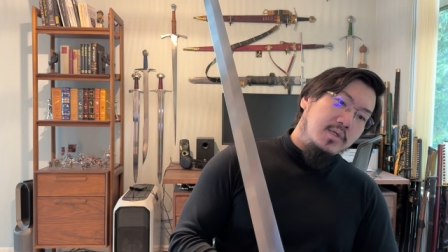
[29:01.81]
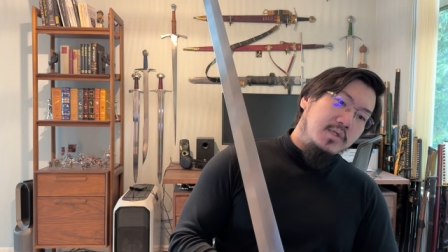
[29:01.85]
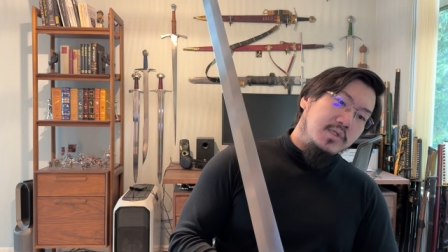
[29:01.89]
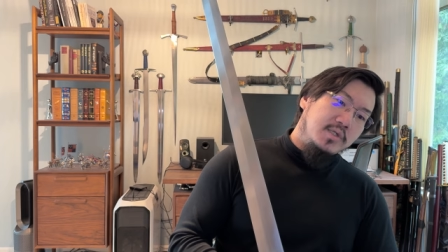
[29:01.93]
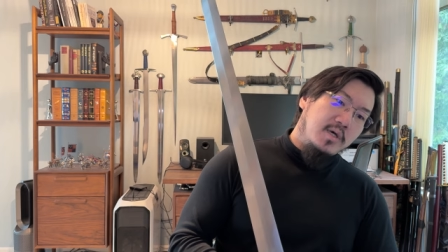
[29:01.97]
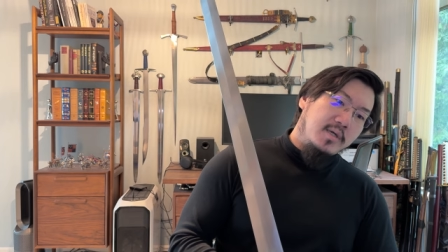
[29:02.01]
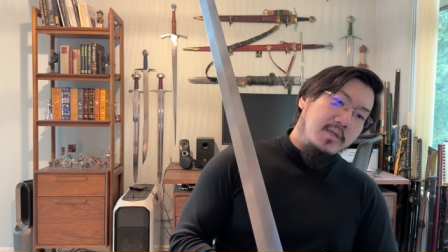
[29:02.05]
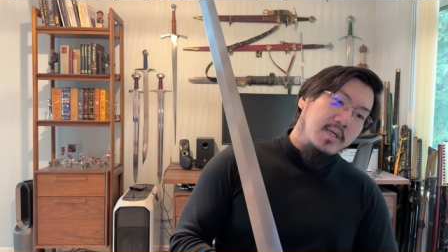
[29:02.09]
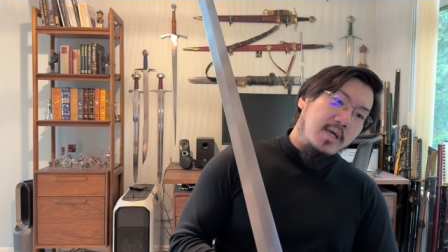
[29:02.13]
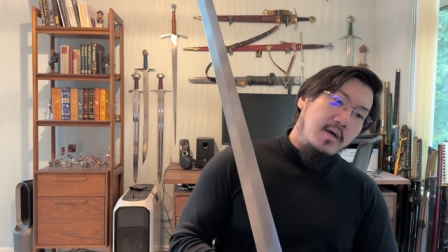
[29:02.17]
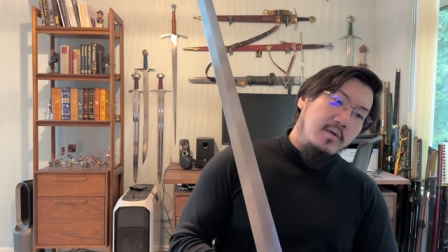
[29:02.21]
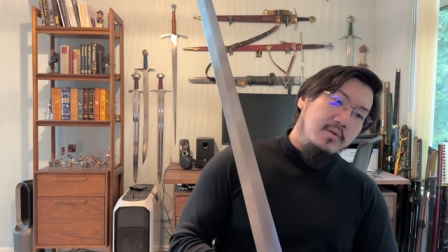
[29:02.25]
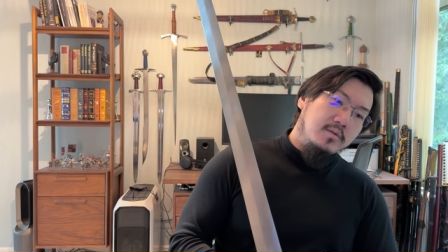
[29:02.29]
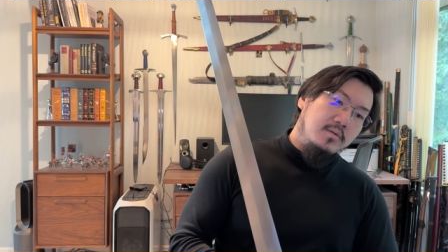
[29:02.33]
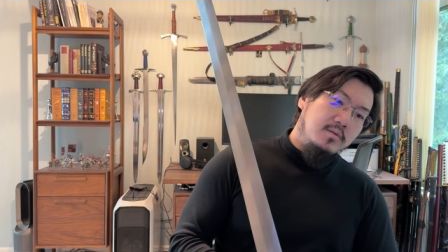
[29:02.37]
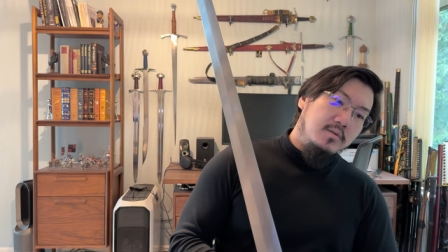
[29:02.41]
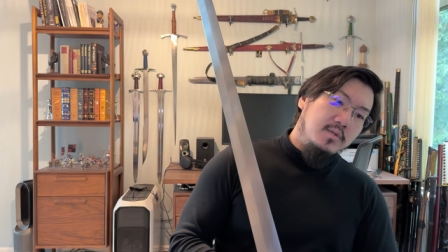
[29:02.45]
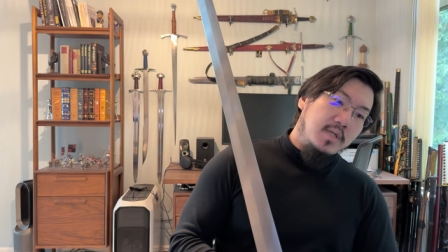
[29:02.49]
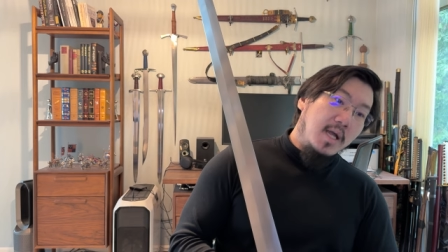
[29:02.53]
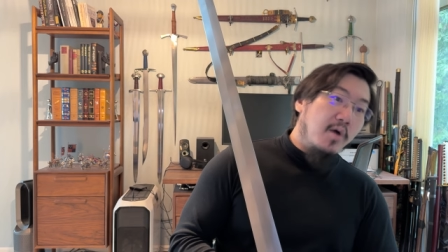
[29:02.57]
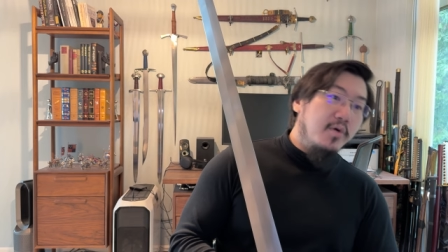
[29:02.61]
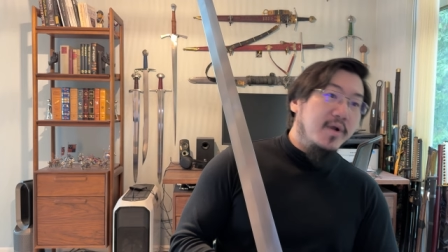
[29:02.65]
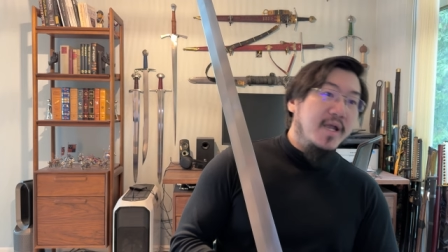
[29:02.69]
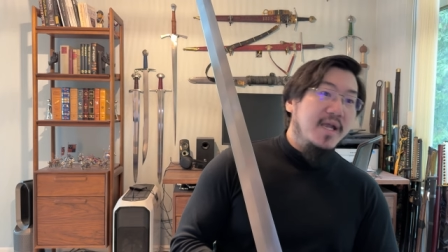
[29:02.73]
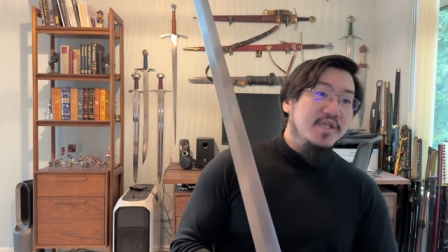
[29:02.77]
sought out
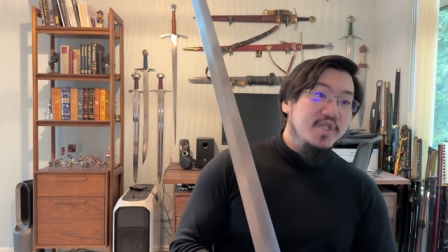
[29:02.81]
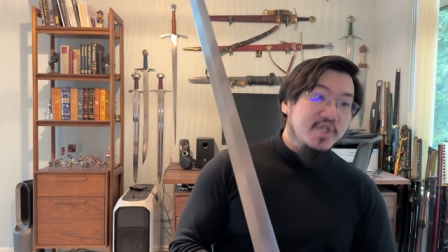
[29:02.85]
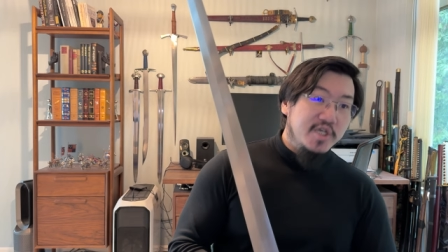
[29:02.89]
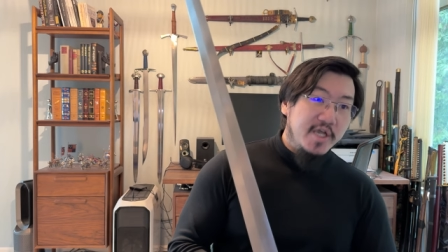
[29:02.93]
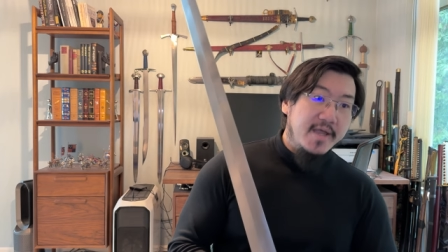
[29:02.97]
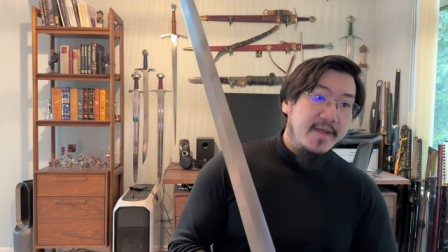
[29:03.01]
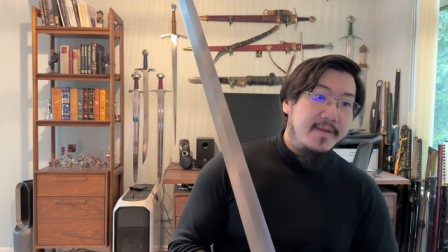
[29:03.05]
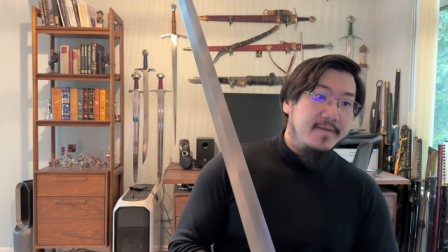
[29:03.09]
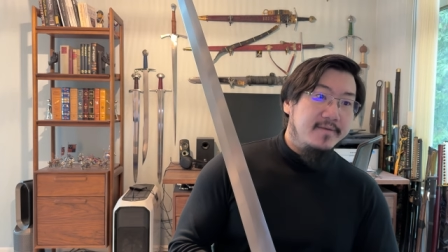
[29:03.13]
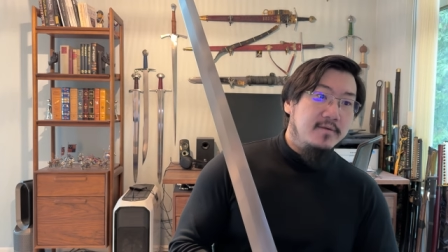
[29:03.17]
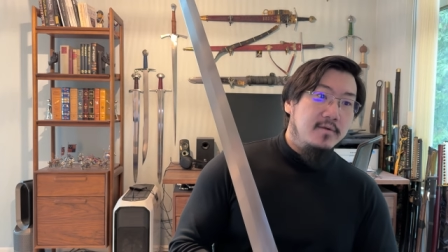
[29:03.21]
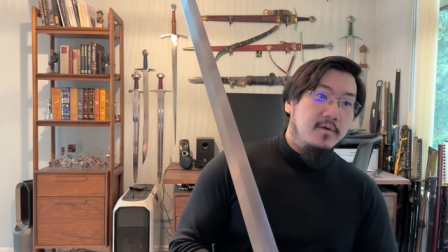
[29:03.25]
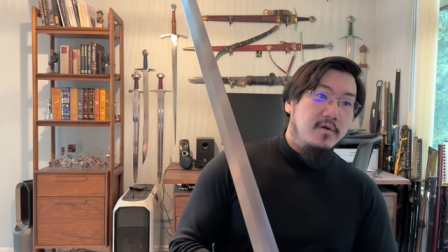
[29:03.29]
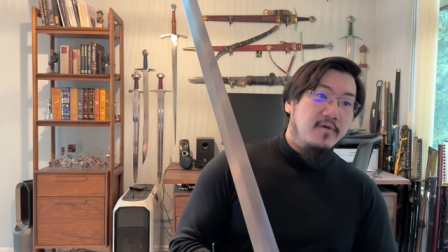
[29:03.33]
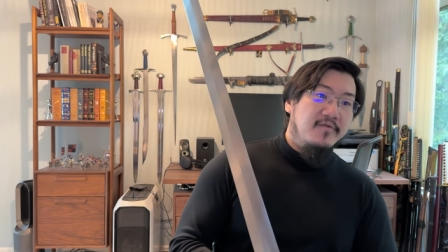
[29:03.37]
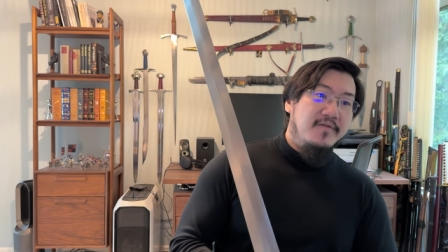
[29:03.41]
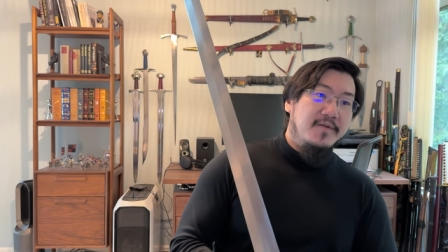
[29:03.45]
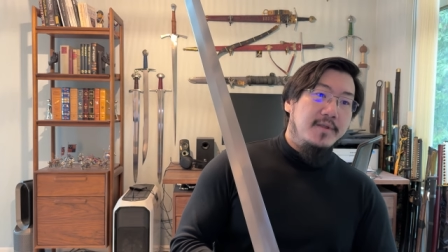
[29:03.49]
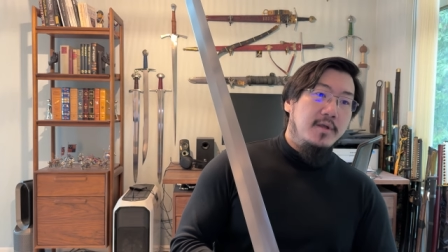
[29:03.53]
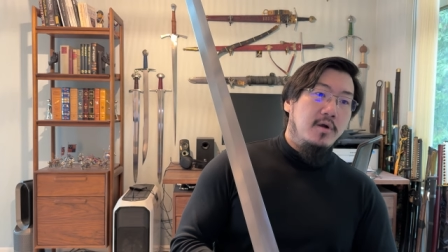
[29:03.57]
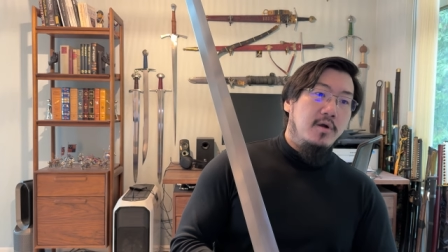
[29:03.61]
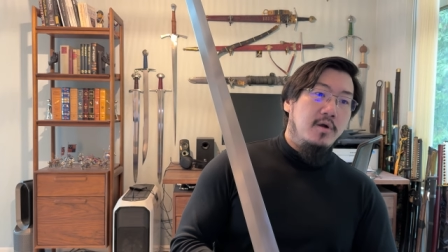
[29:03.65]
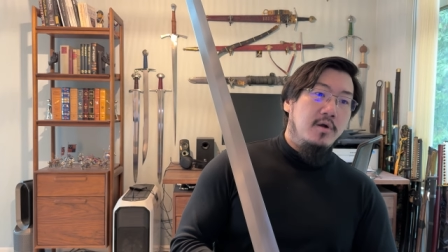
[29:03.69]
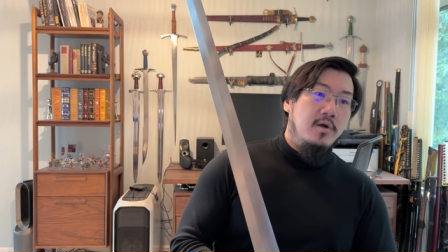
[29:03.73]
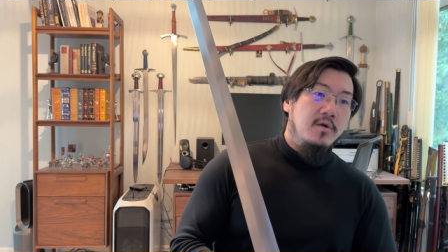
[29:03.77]
Liao Chen for
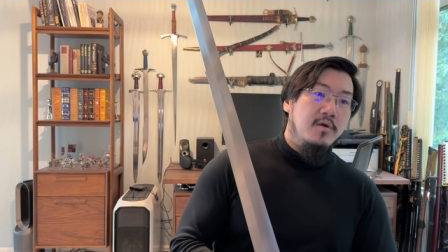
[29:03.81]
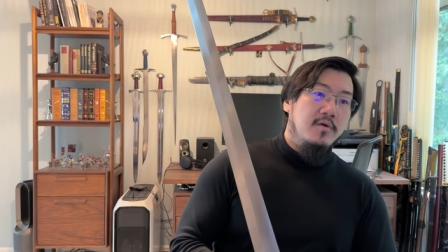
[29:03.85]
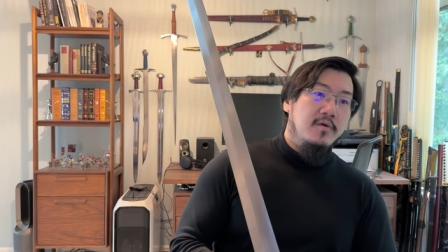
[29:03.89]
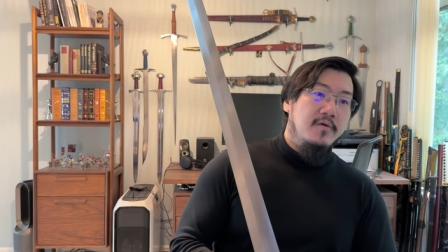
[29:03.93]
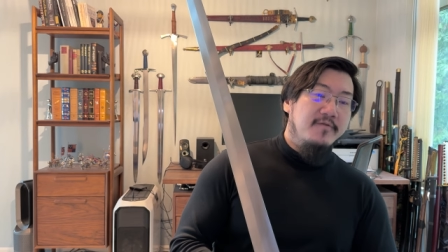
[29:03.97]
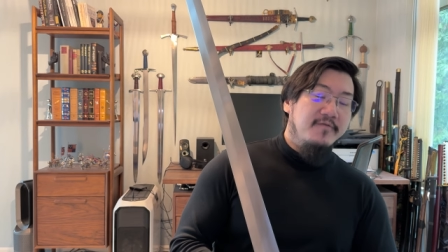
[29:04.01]
their